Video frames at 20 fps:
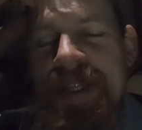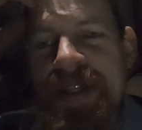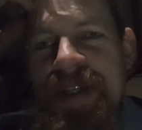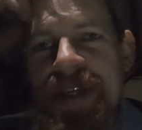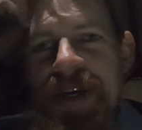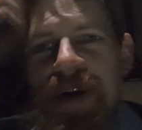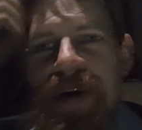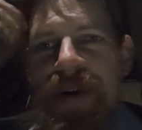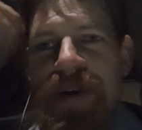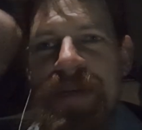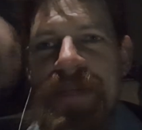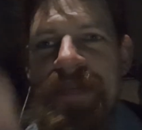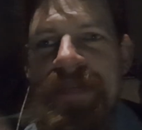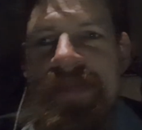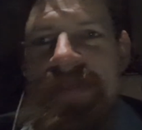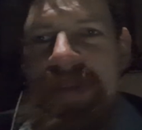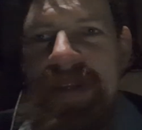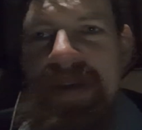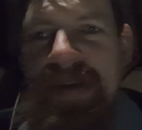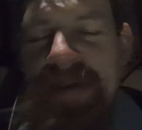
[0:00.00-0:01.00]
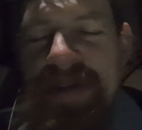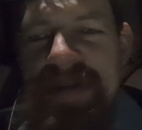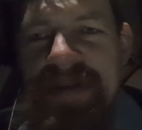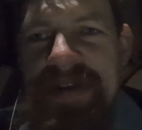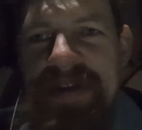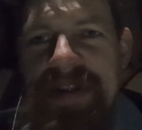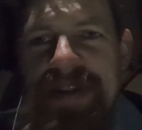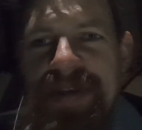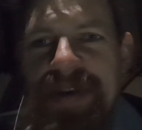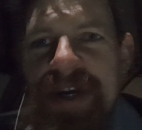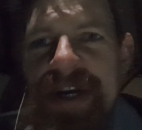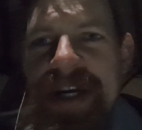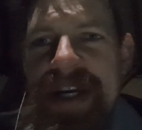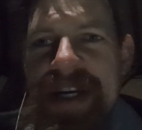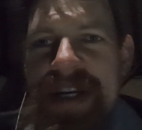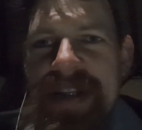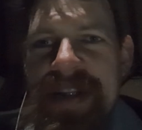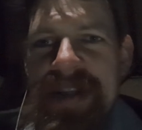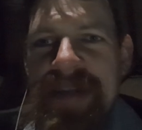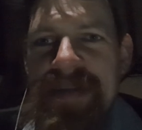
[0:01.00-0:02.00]
so it was very dry
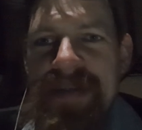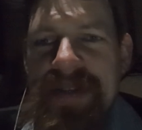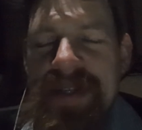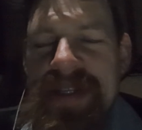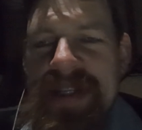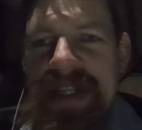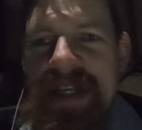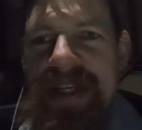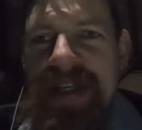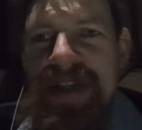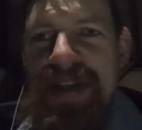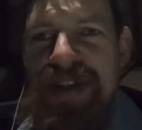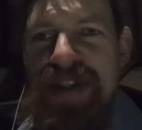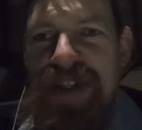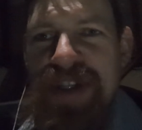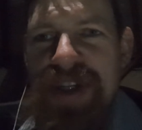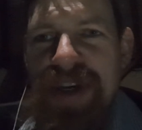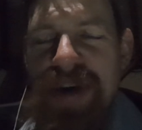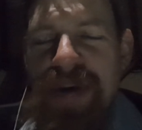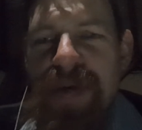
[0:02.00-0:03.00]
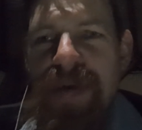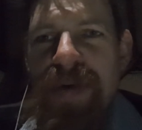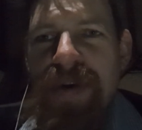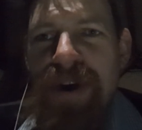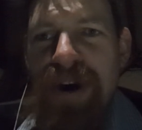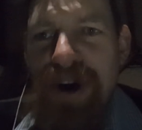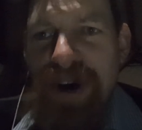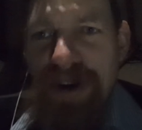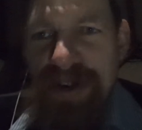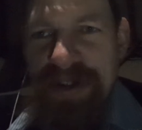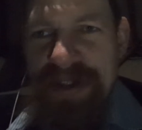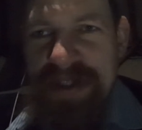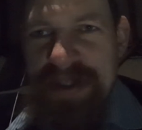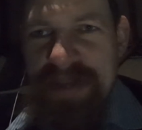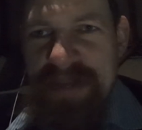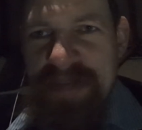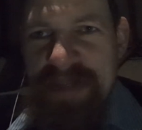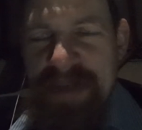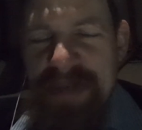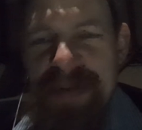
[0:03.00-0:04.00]
and it was like so hot.
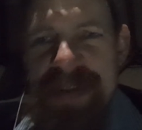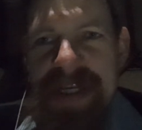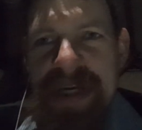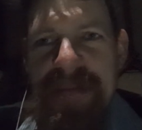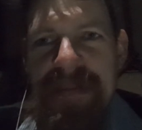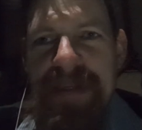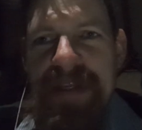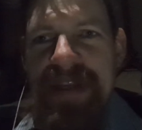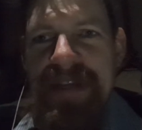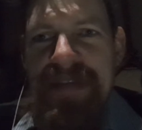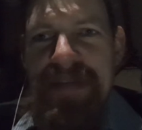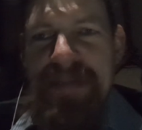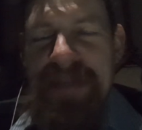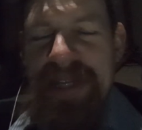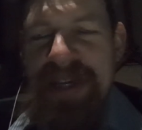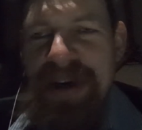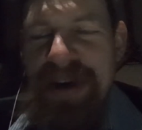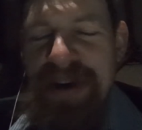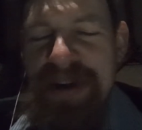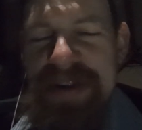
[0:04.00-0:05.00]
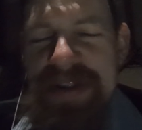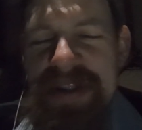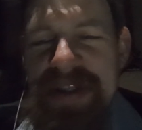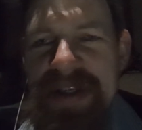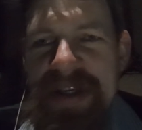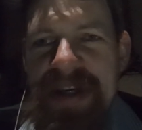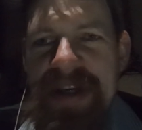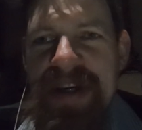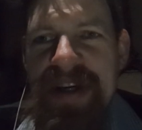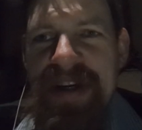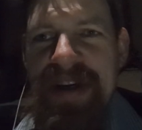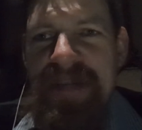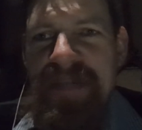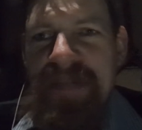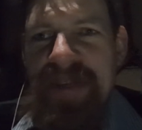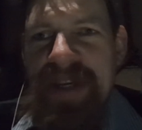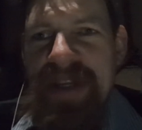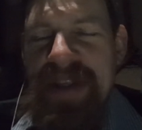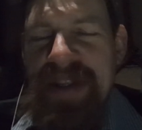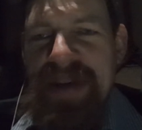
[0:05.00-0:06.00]
It was unbelievably hot
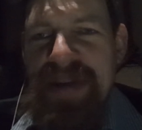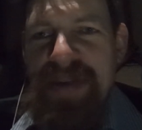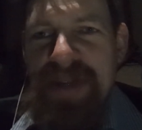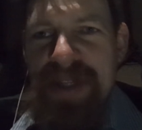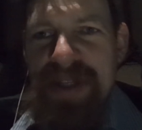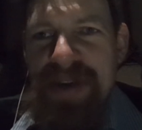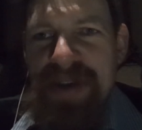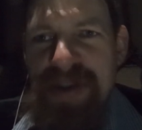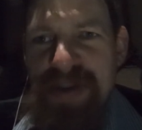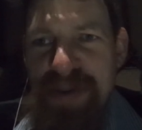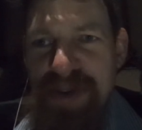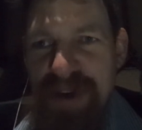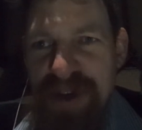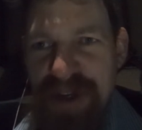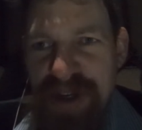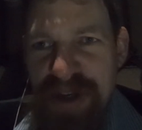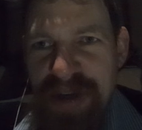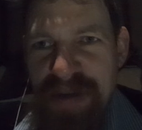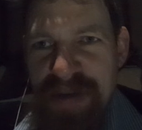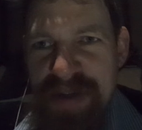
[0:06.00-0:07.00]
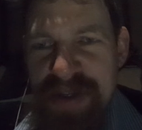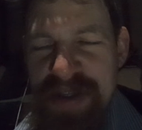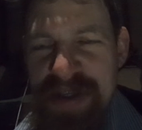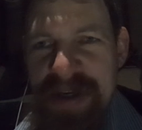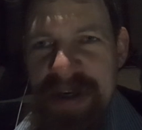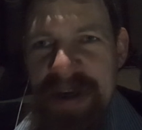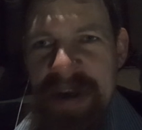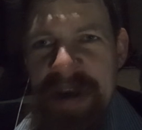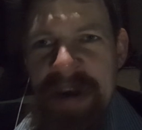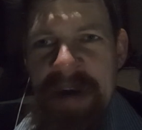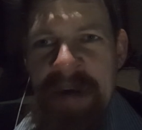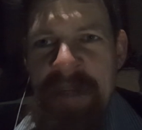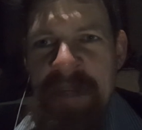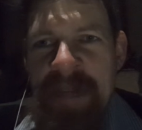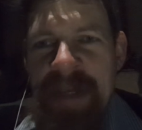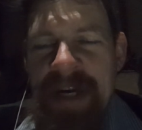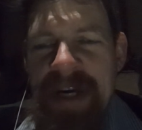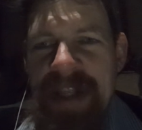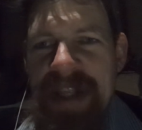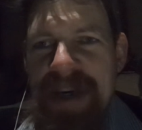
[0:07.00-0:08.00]
um, and the windows were closed
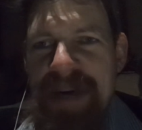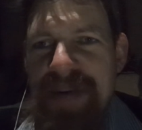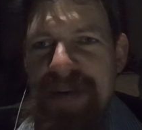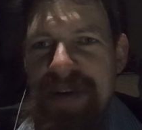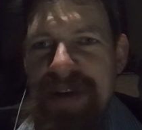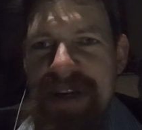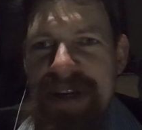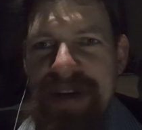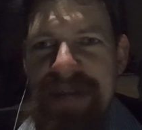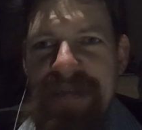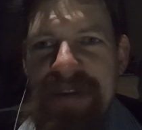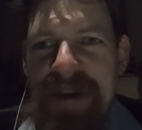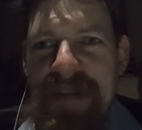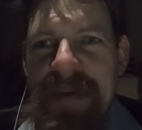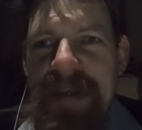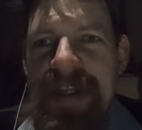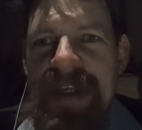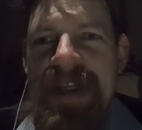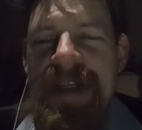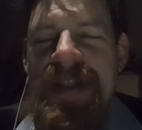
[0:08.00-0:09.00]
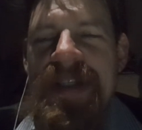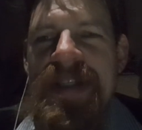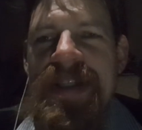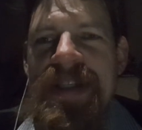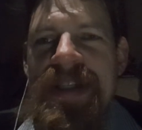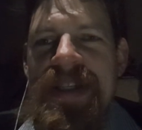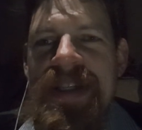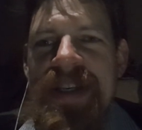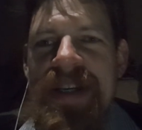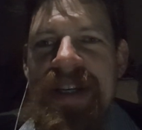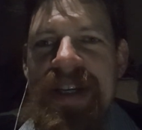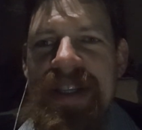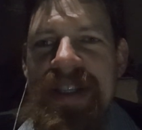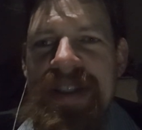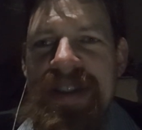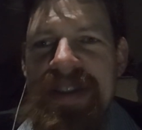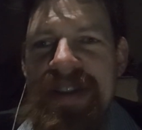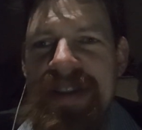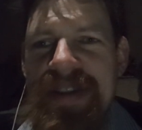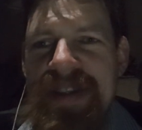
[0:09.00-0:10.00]
and there were like families
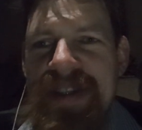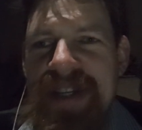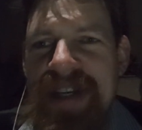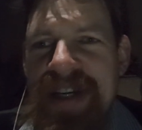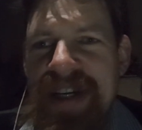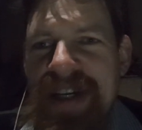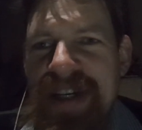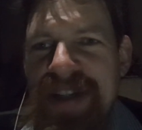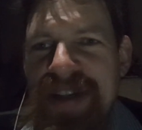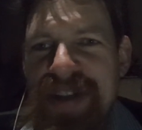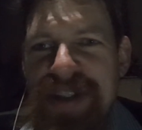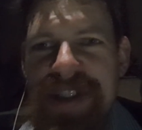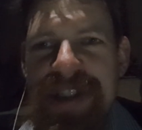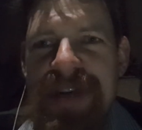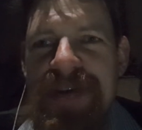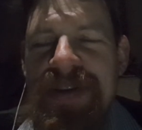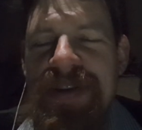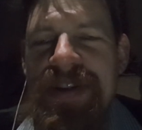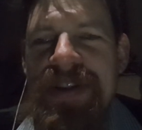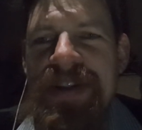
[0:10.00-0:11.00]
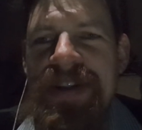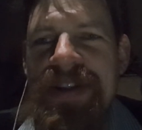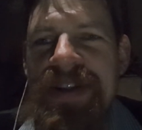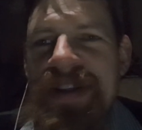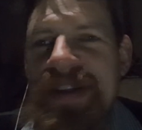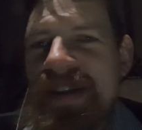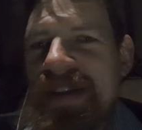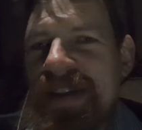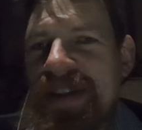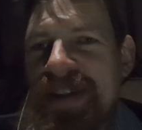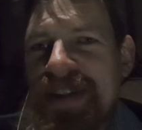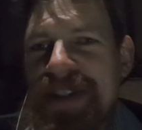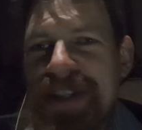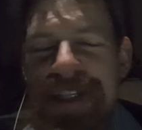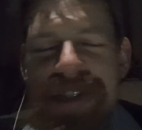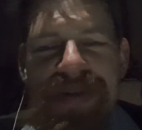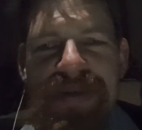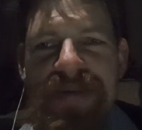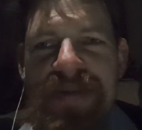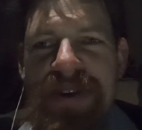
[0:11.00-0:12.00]
and uh, children and the
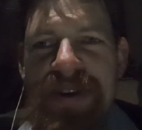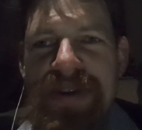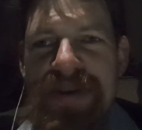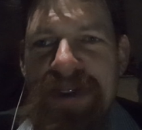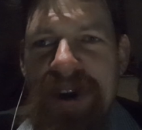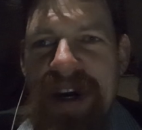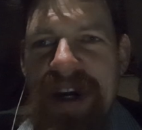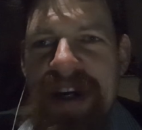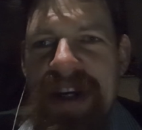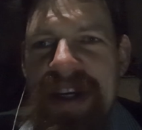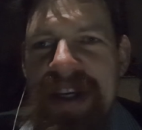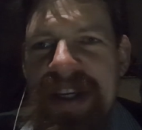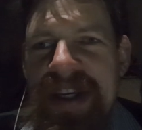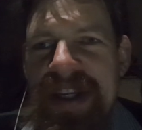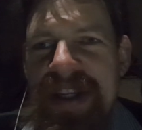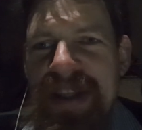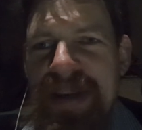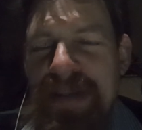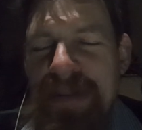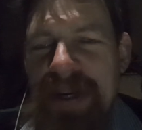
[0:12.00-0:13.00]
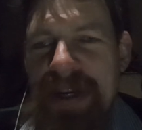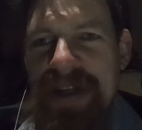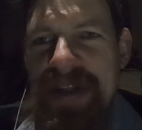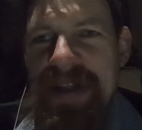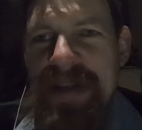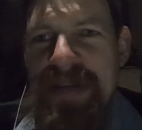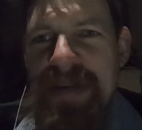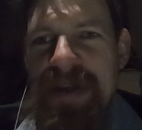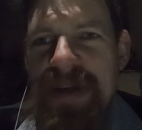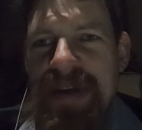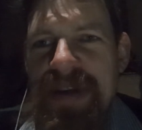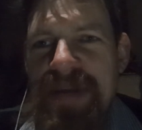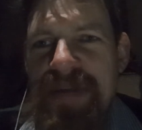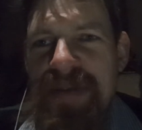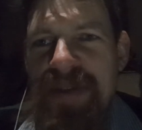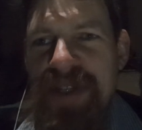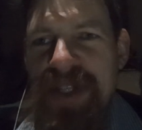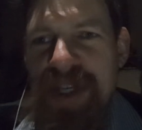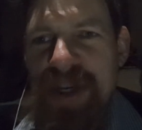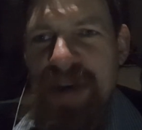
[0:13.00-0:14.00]
children were crying in the bus because it
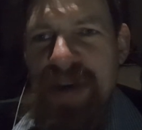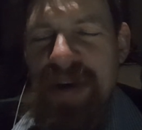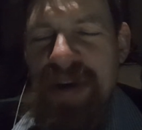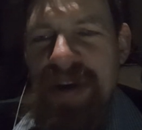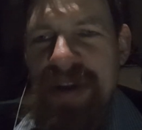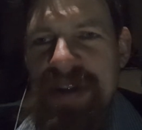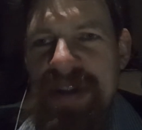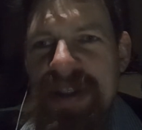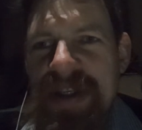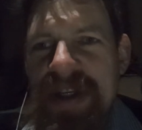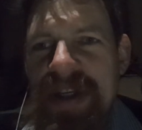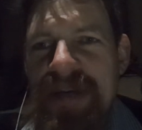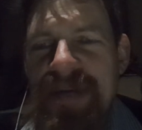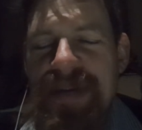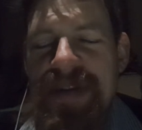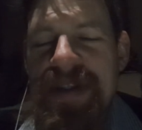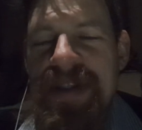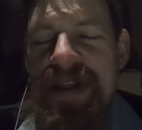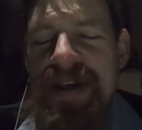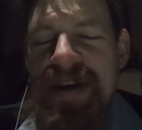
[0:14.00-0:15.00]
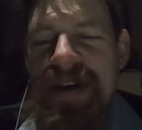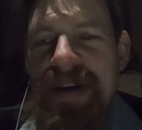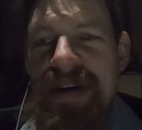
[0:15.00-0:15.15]
was so hot. It was